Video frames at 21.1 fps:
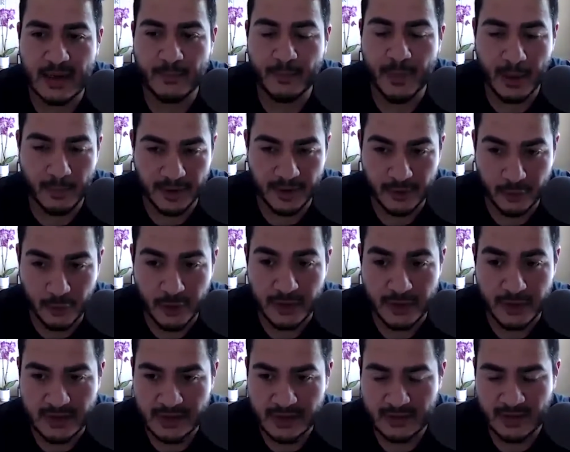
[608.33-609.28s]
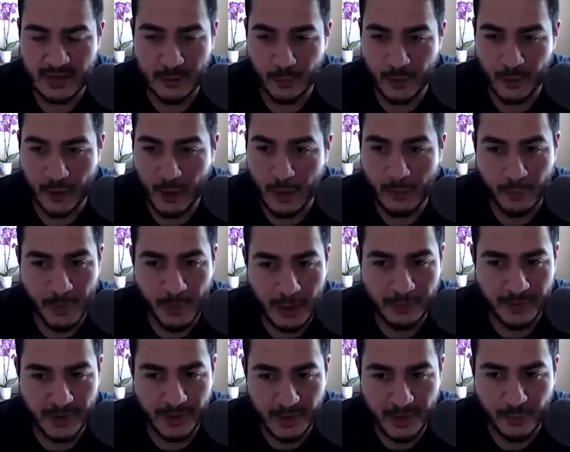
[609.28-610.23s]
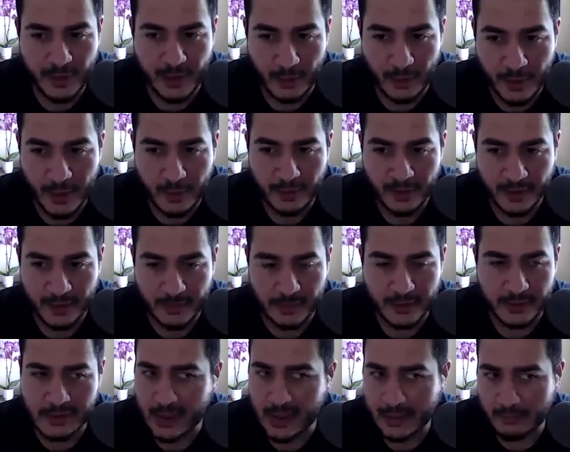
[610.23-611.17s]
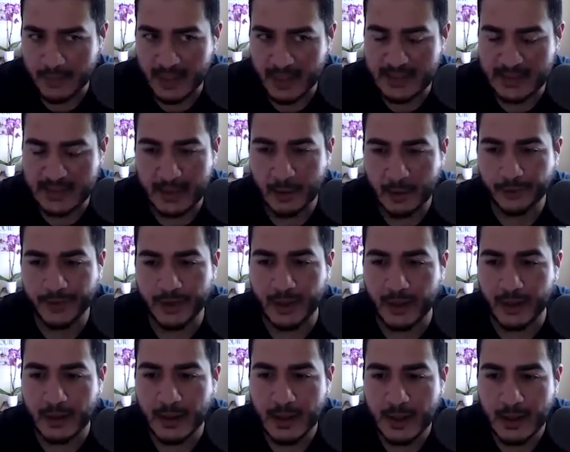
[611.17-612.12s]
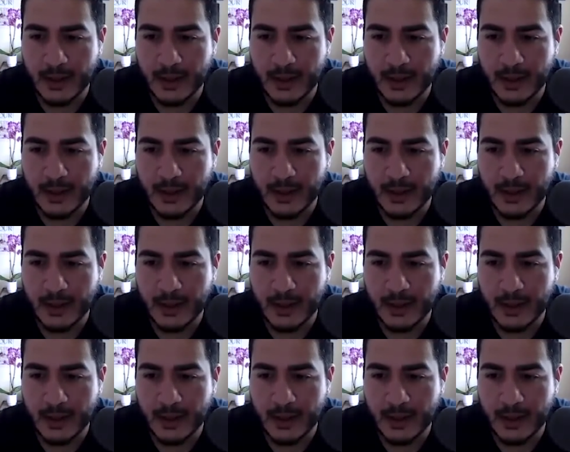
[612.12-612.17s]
public goods that we all probably agree are public goods, like basic healthcare,